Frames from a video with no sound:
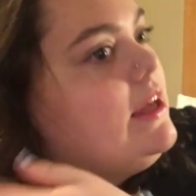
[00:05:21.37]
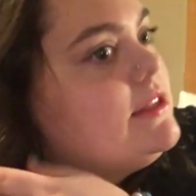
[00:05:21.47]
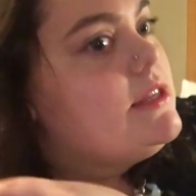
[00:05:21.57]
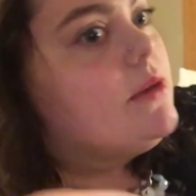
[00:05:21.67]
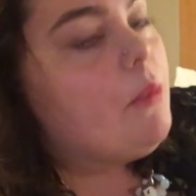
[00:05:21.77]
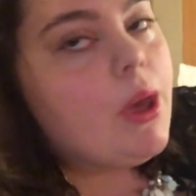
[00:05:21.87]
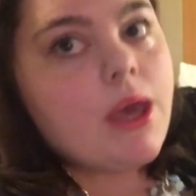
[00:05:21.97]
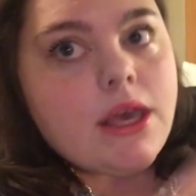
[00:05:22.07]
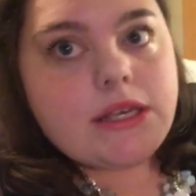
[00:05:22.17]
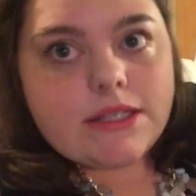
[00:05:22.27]
I had some
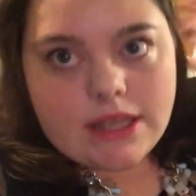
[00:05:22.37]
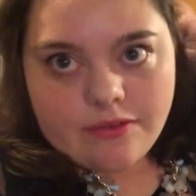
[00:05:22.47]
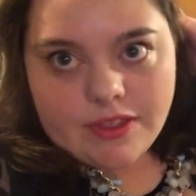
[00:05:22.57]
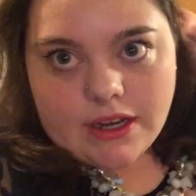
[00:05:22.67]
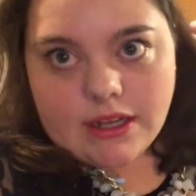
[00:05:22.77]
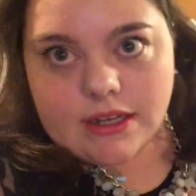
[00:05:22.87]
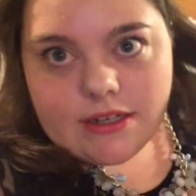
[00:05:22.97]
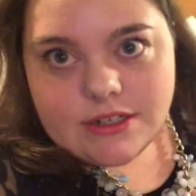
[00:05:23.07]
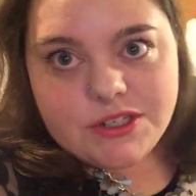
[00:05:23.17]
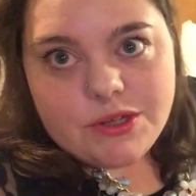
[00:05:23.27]
stuff that I
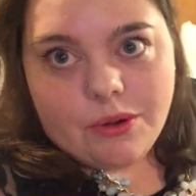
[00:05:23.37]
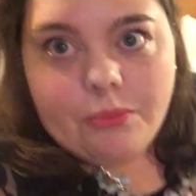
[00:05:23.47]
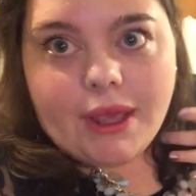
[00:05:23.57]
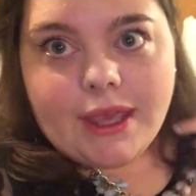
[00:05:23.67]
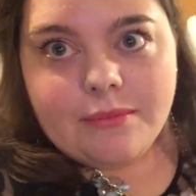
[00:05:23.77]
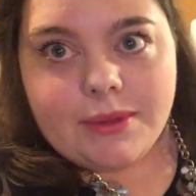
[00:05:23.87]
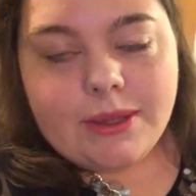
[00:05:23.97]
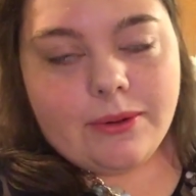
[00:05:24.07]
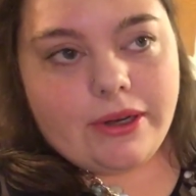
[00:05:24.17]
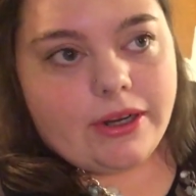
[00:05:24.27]
needed to do on my
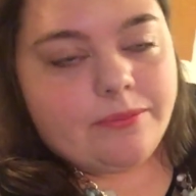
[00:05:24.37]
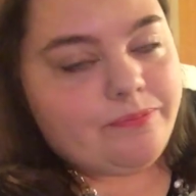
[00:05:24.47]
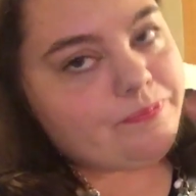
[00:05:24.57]
computer.